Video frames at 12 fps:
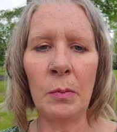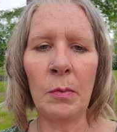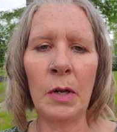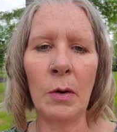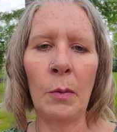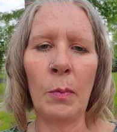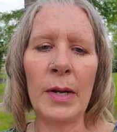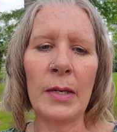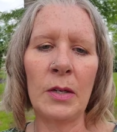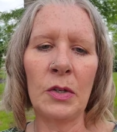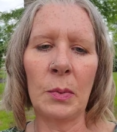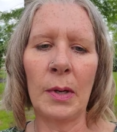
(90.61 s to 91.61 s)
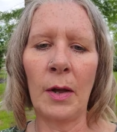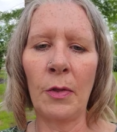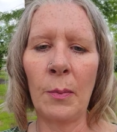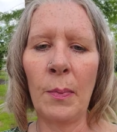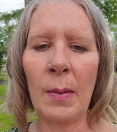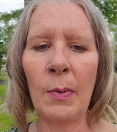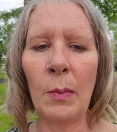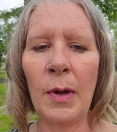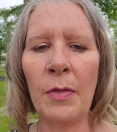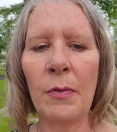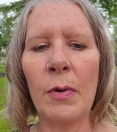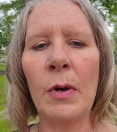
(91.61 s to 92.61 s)
witness what other people
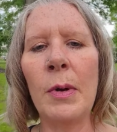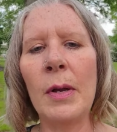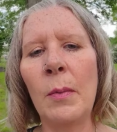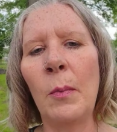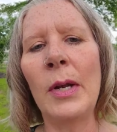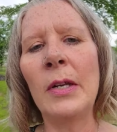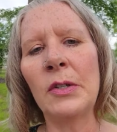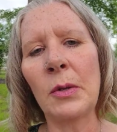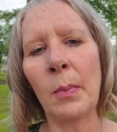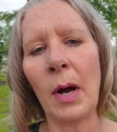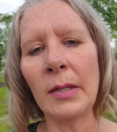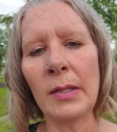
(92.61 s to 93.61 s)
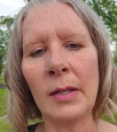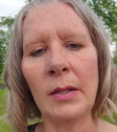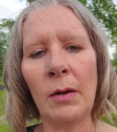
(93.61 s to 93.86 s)
went through and witness the process.